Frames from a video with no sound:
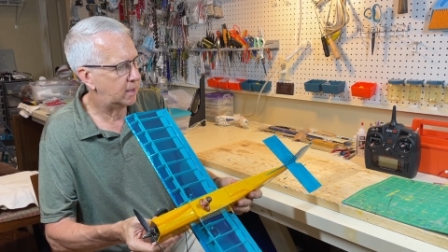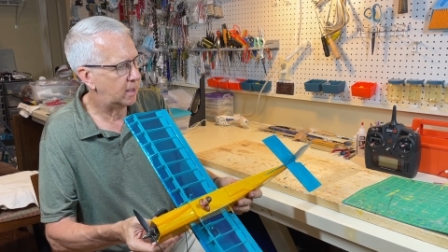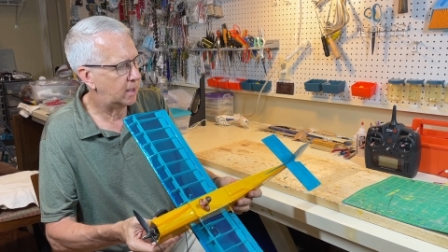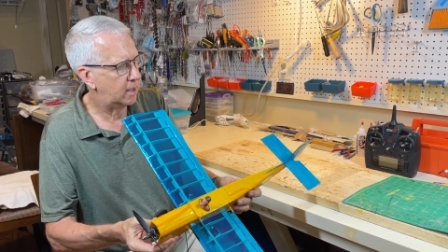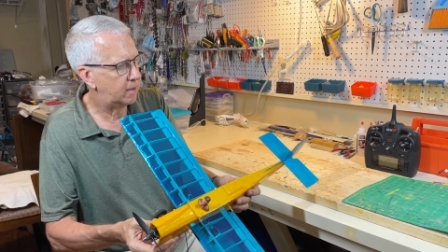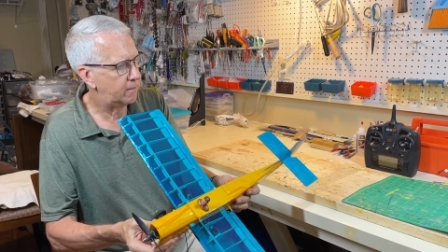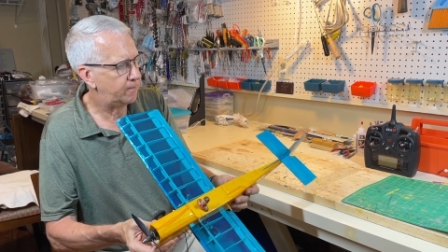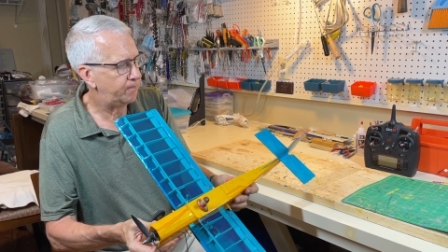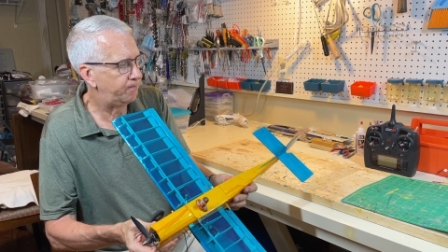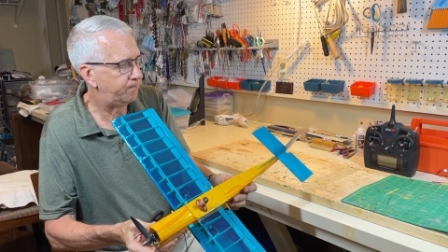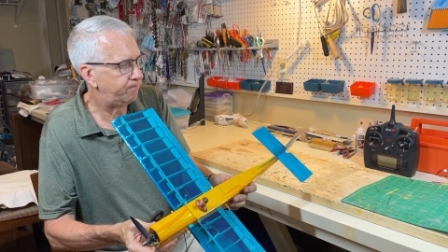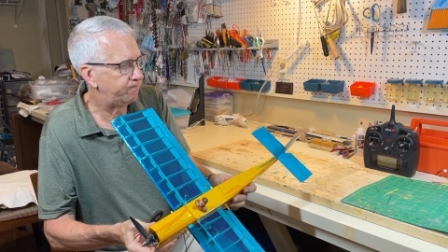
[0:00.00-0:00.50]

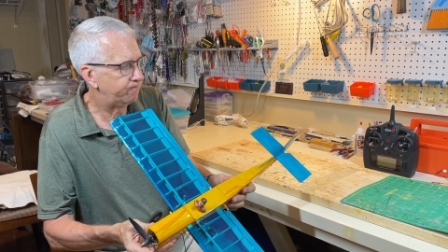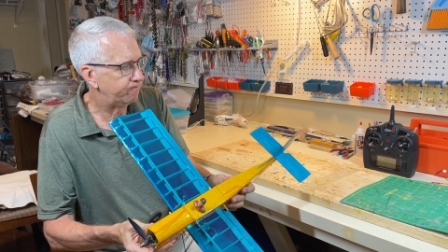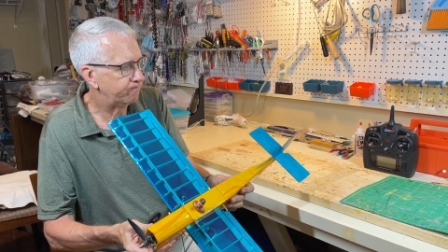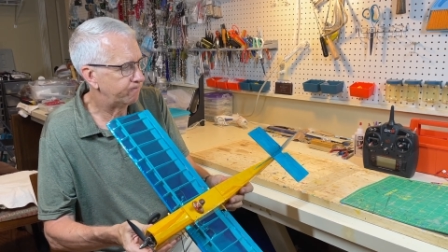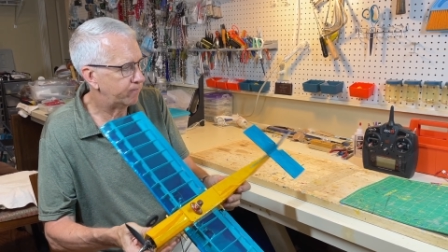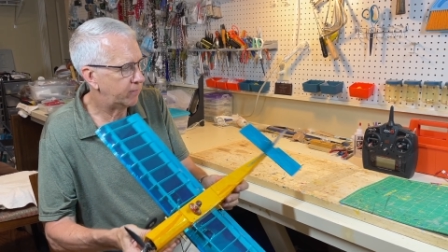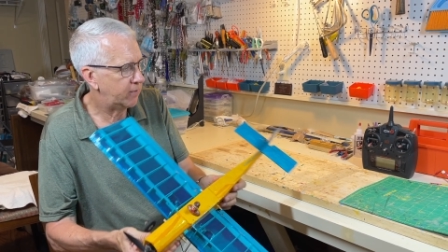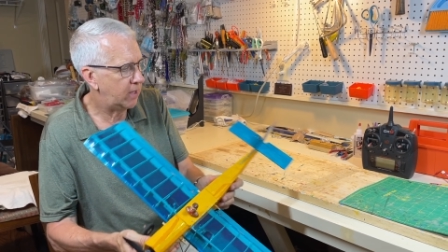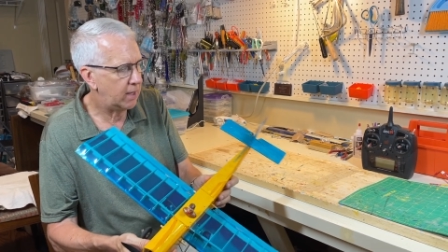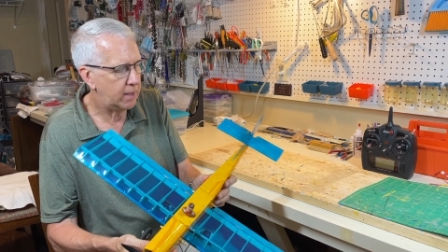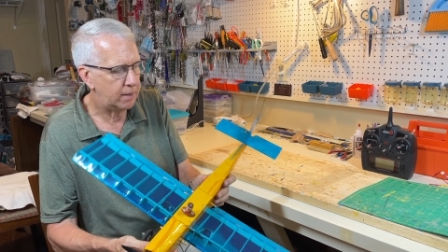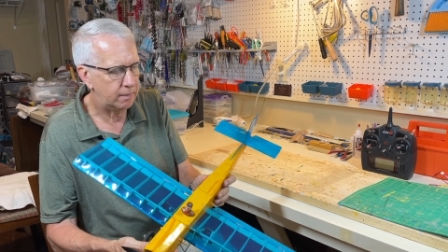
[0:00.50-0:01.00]
um,
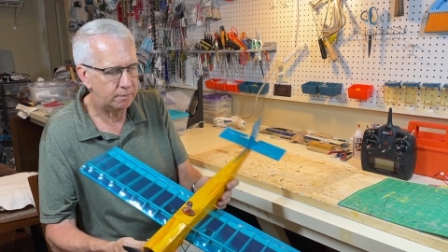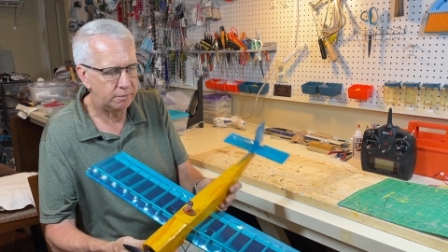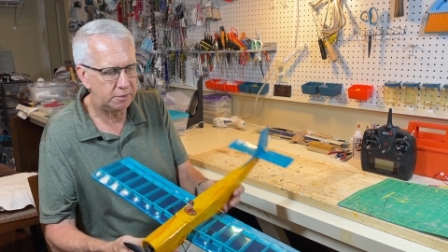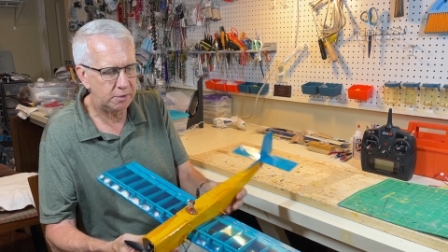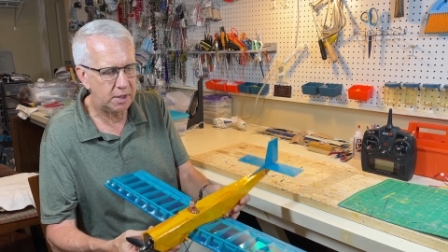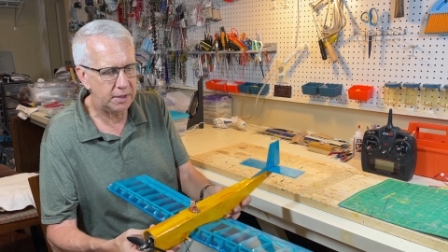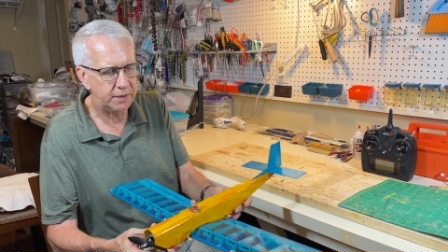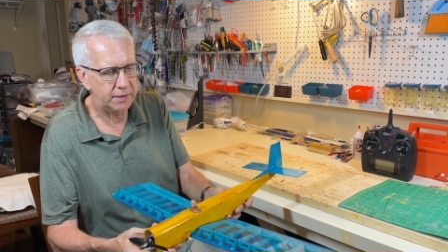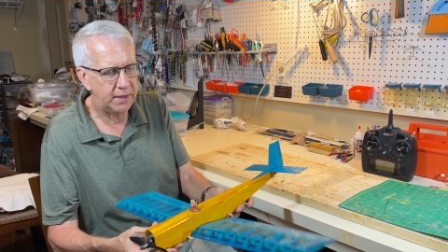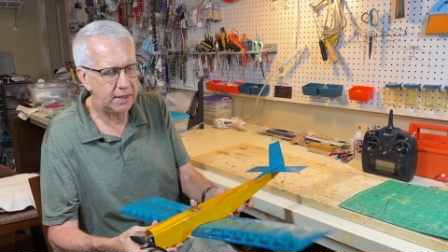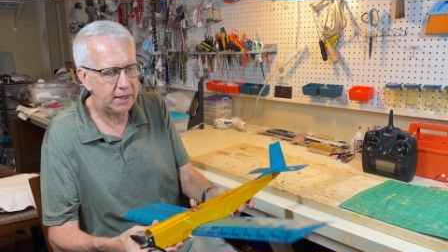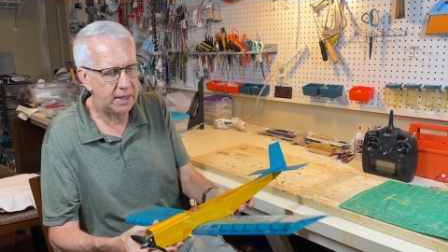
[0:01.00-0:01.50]
yeah, so
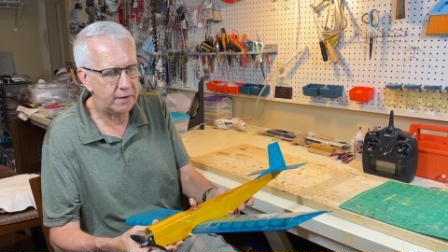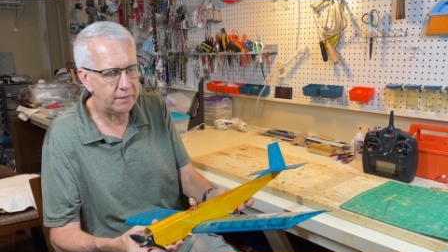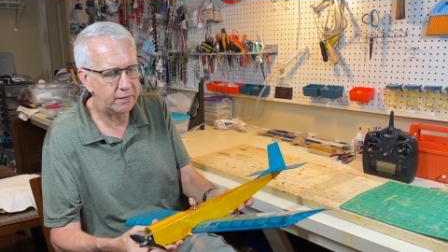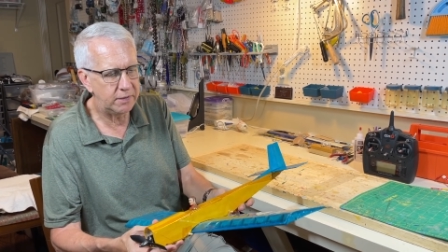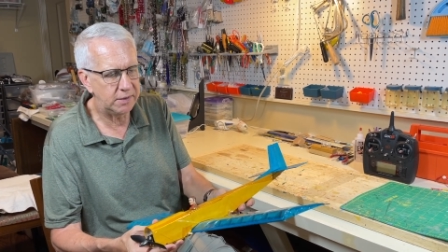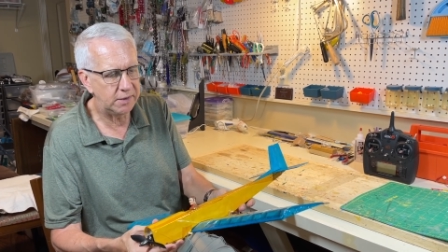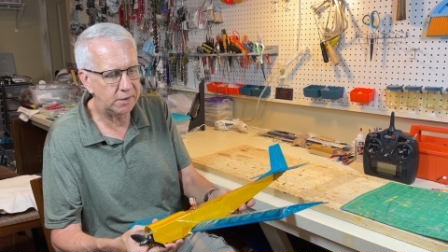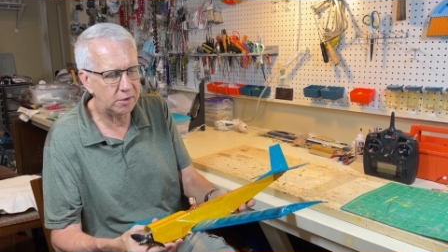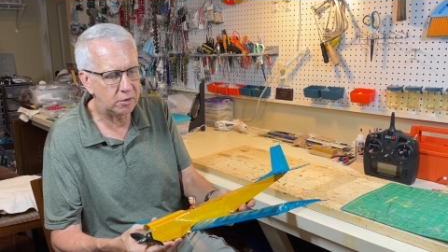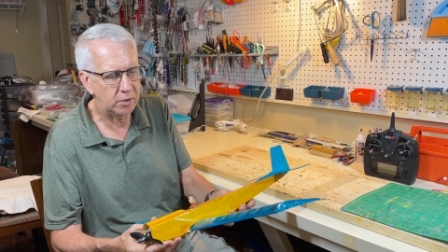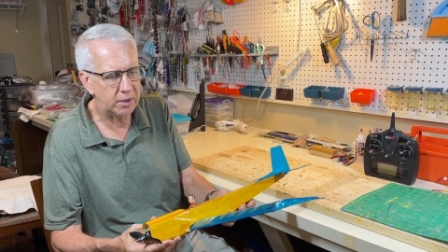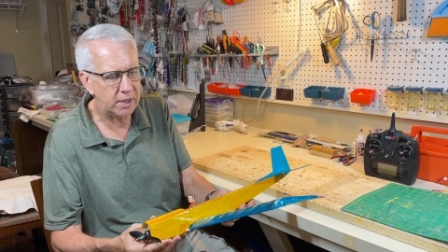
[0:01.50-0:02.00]
I think
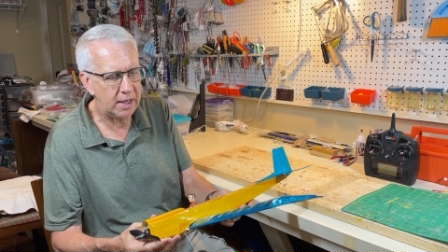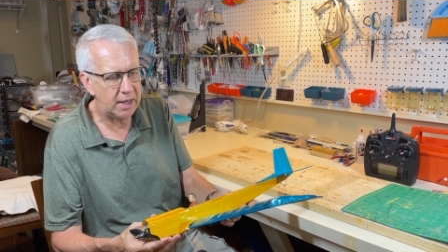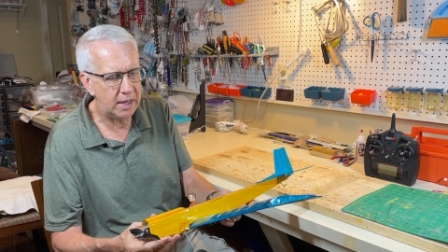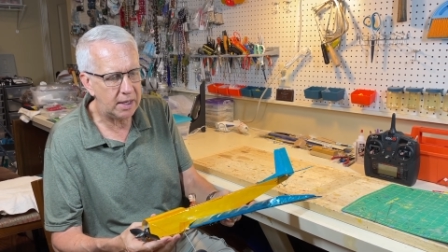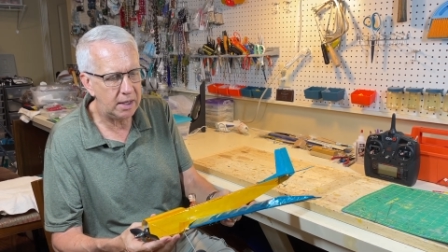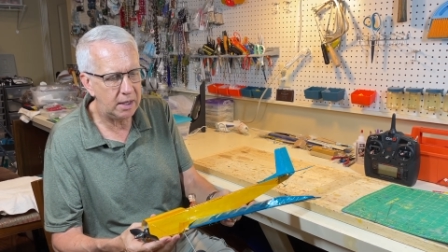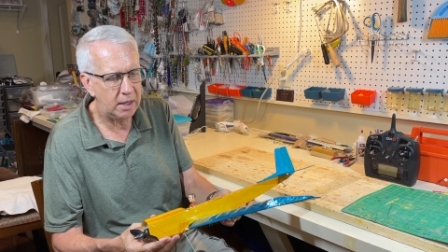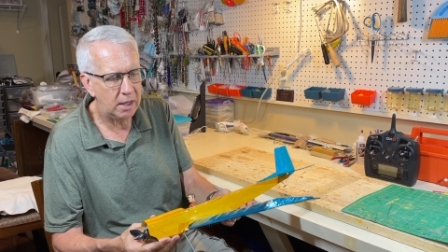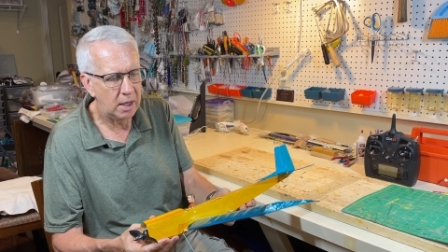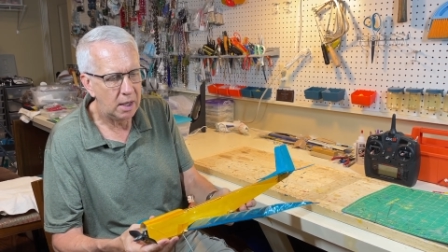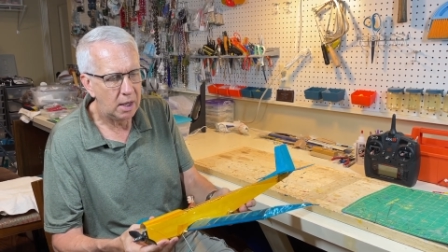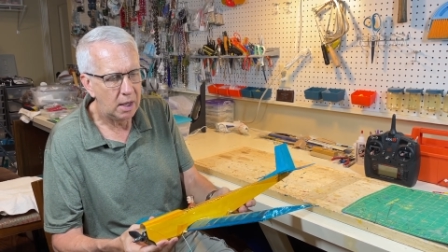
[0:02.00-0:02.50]
everything's
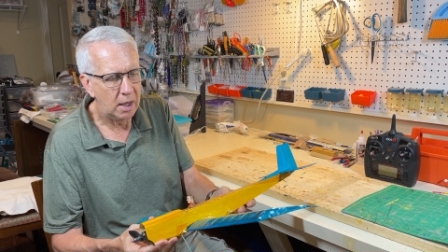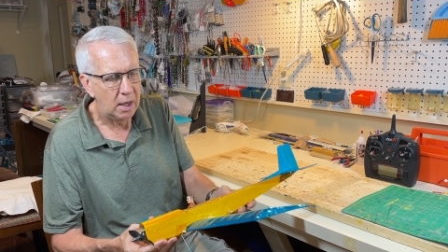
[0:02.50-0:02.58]
okay.